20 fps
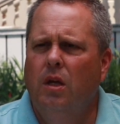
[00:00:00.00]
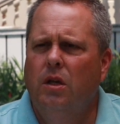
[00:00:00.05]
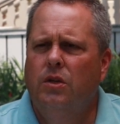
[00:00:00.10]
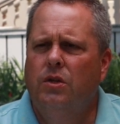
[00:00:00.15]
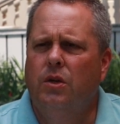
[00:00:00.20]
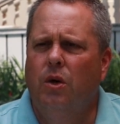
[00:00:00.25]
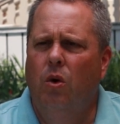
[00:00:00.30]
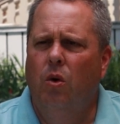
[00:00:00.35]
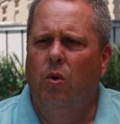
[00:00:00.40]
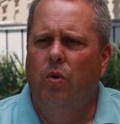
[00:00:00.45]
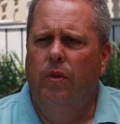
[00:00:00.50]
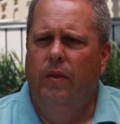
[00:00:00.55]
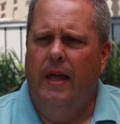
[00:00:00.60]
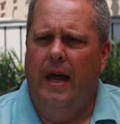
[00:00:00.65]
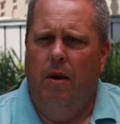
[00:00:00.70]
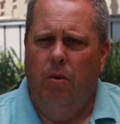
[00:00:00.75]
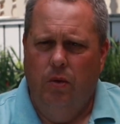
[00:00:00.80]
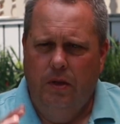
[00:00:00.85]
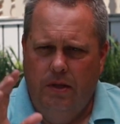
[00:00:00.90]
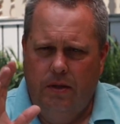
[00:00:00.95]
So
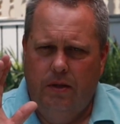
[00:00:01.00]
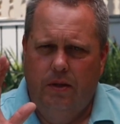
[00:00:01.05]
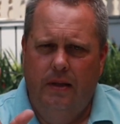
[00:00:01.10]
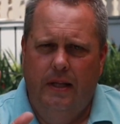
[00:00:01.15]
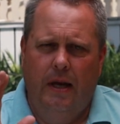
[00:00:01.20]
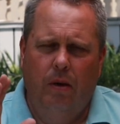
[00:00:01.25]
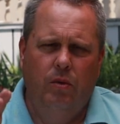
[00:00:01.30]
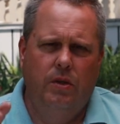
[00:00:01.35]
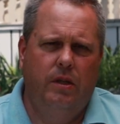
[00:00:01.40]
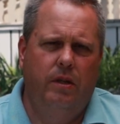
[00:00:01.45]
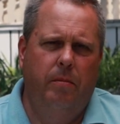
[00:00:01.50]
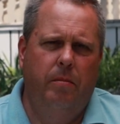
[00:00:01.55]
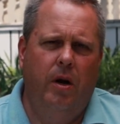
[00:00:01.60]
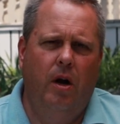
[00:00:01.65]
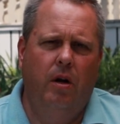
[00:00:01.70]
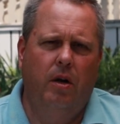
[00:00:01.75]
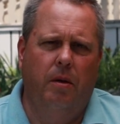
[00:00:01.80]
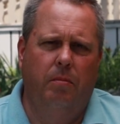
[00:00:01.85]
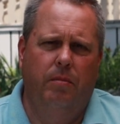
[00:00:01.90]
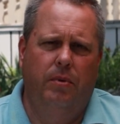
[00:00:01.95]
that was the
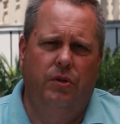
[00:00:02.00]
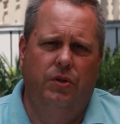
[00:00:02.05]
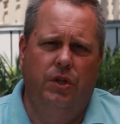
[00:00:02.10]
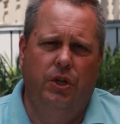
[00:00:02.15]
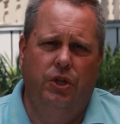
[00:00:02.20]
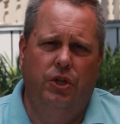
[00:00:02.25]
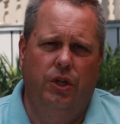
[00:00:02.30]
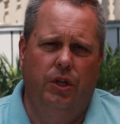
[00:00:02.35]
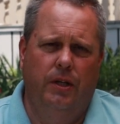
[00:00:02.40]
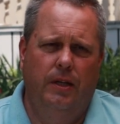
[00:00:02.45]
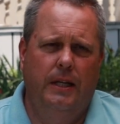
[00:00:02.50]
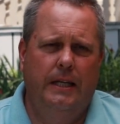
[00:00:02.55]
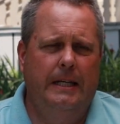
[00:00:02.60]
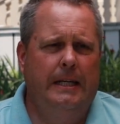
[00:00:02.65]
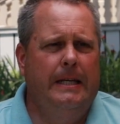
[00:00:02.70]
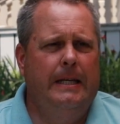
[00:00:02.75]
American position.